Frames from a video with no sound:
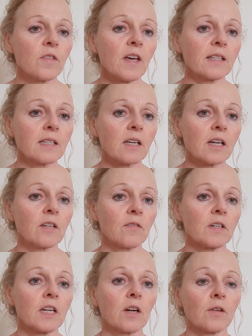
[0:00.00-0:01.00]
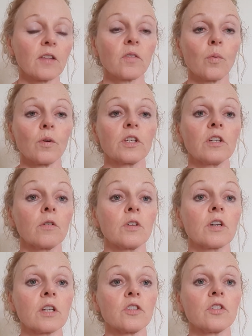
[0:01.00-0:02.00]
that's kind of an area, that's what, you know, you
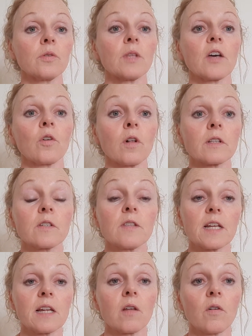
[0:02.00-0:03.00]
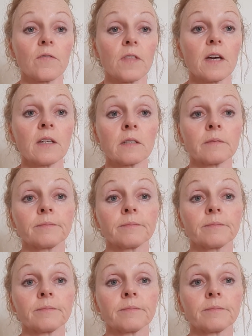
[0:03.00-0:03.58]
can do that also. They love that.